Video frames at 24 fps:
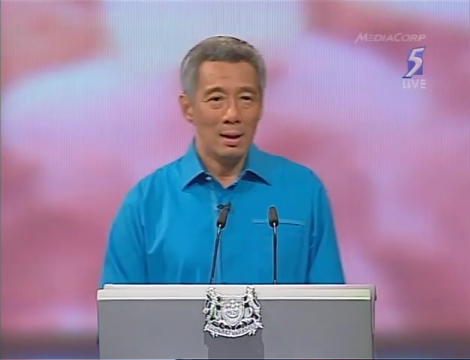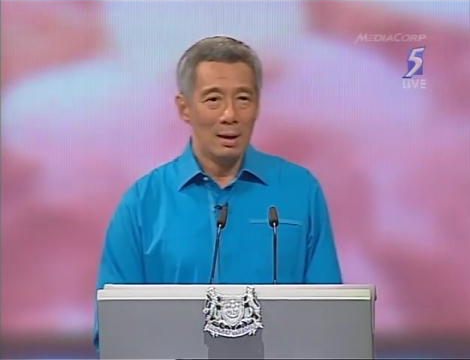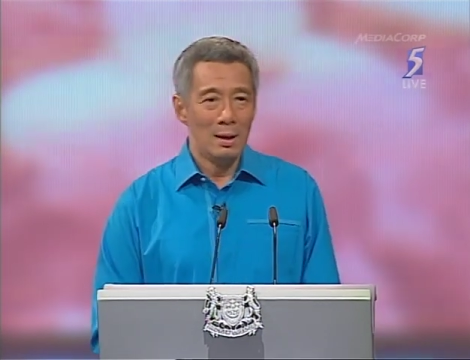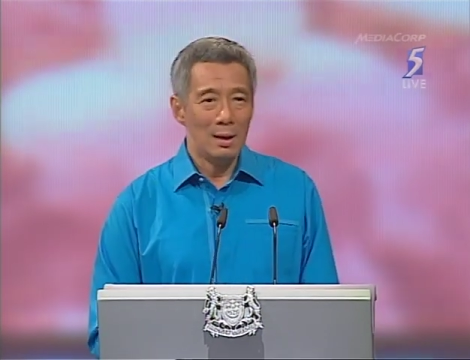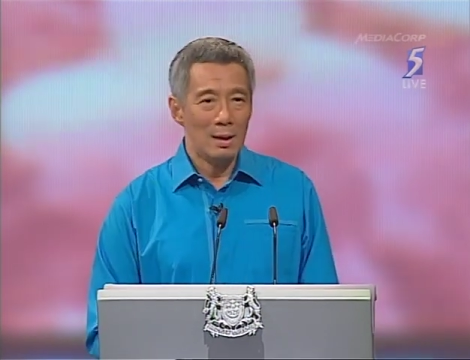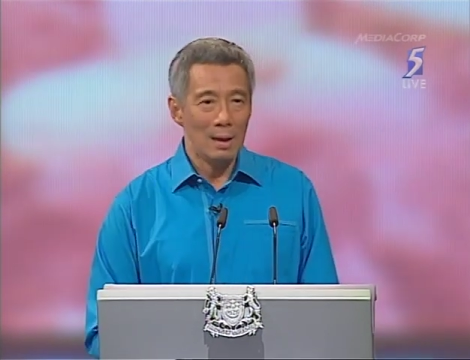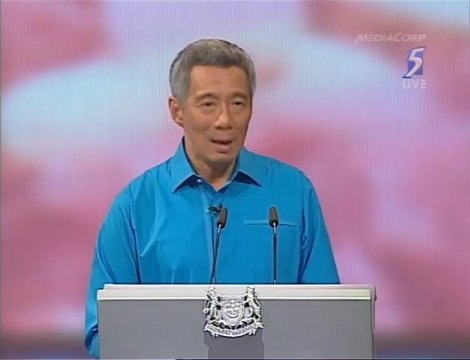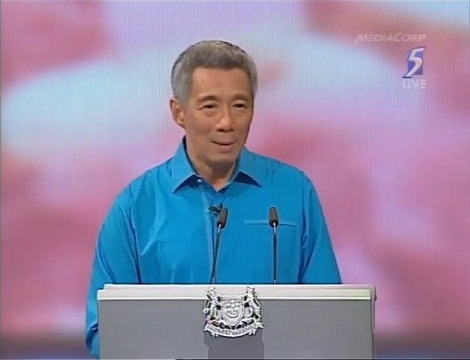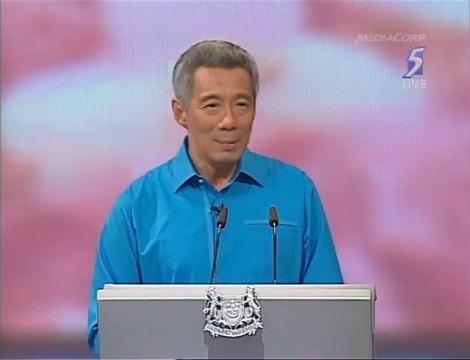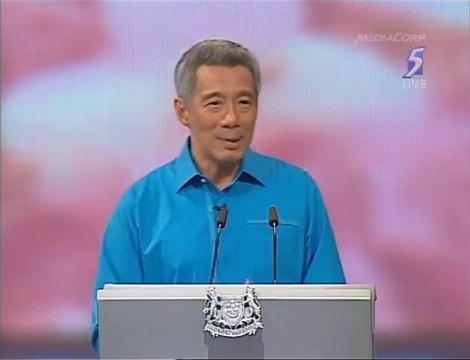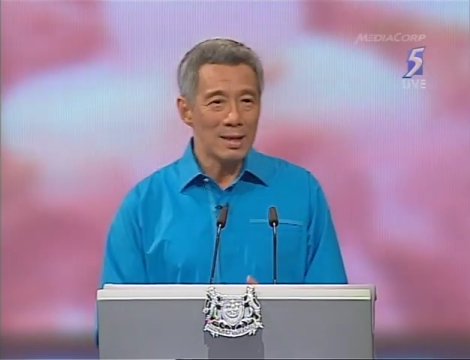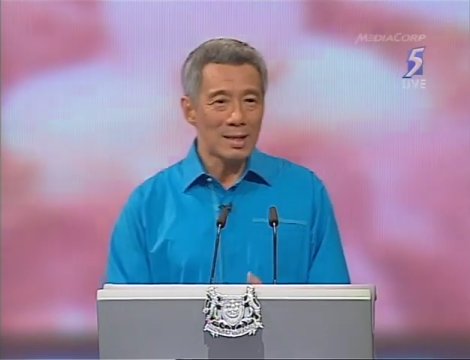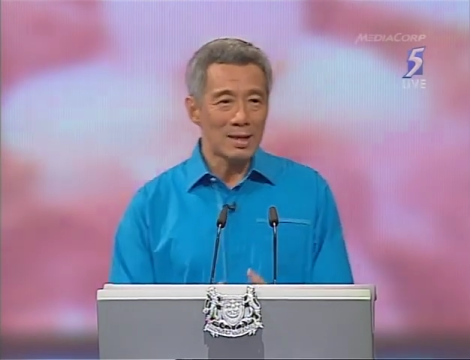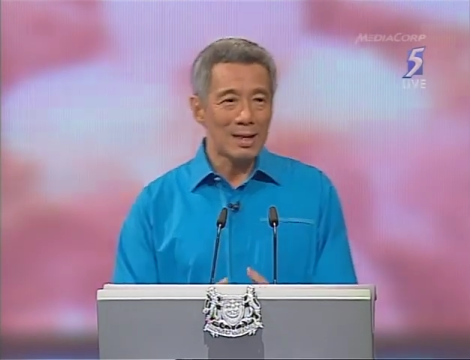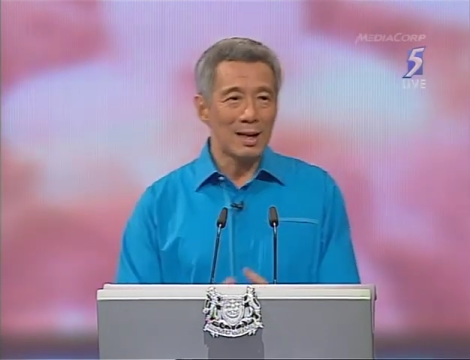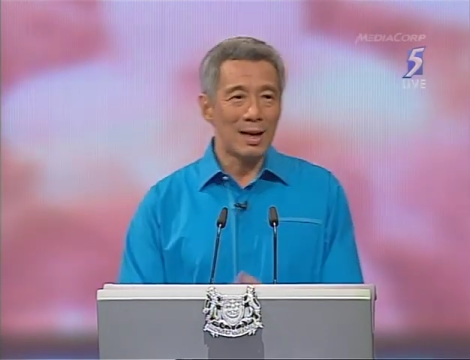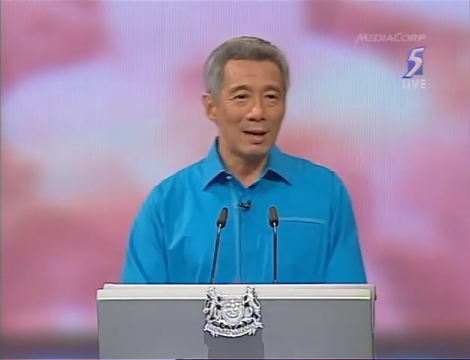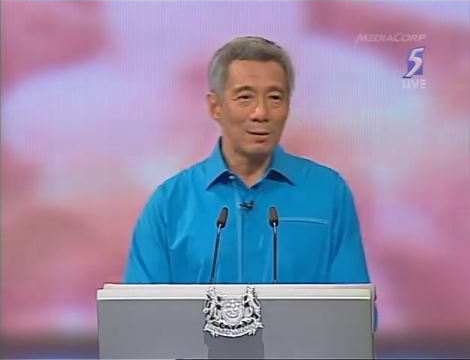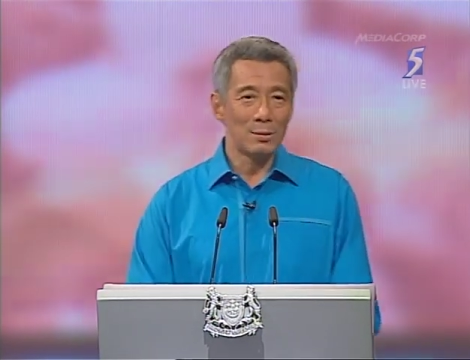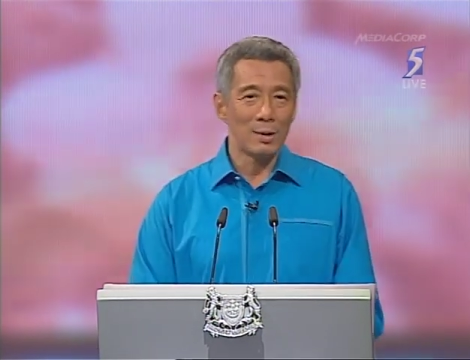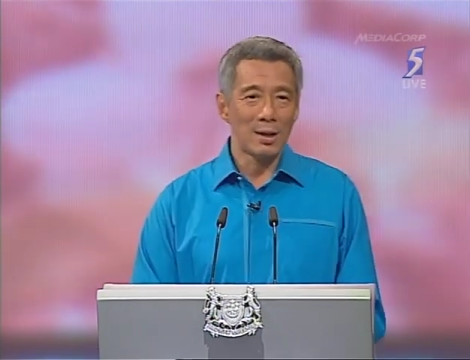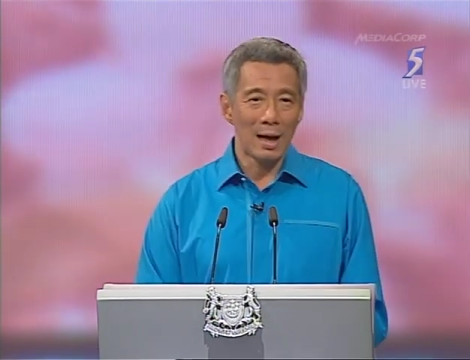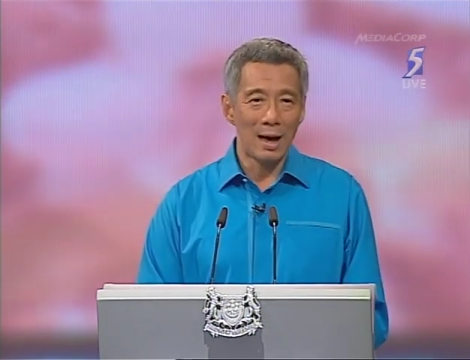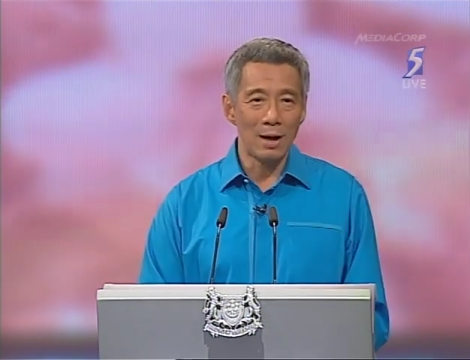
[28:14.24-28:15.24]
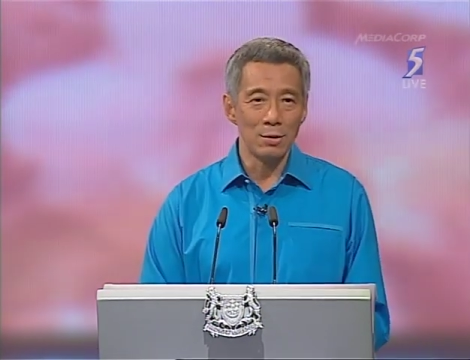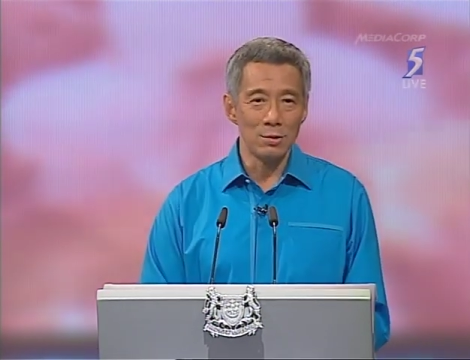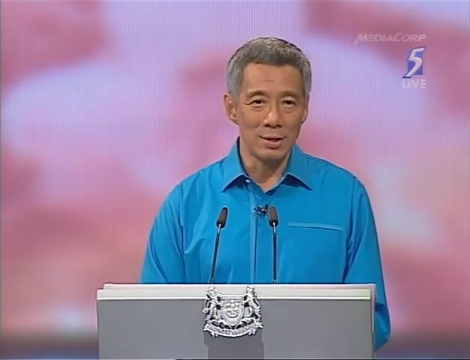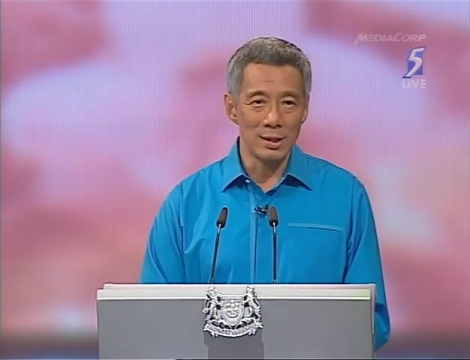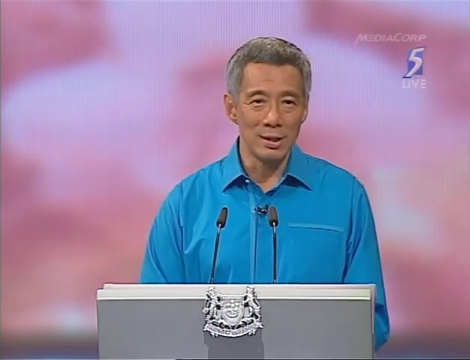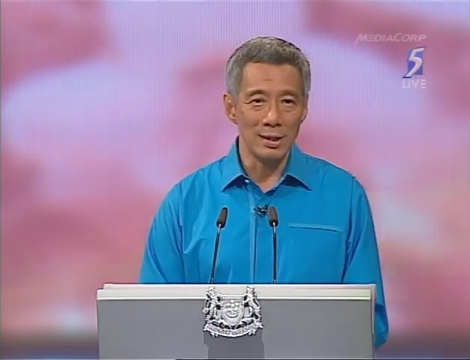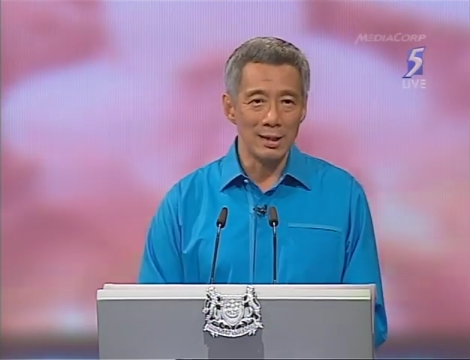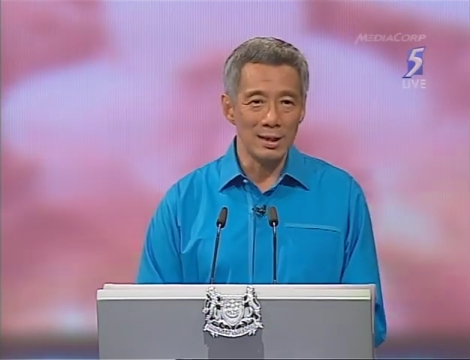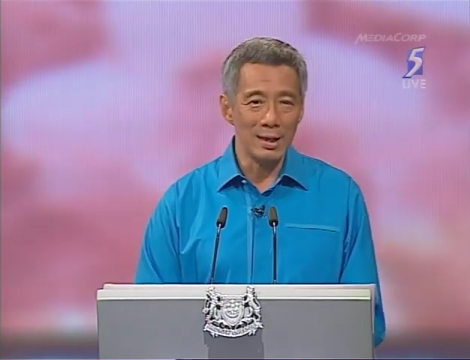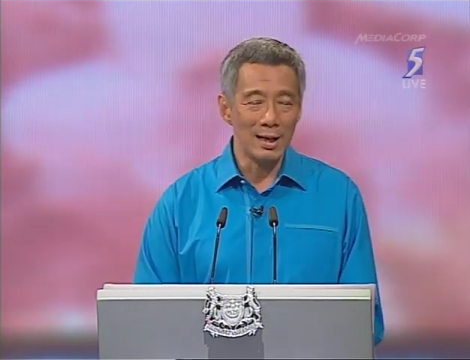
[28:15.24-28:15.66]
Let me start with housing.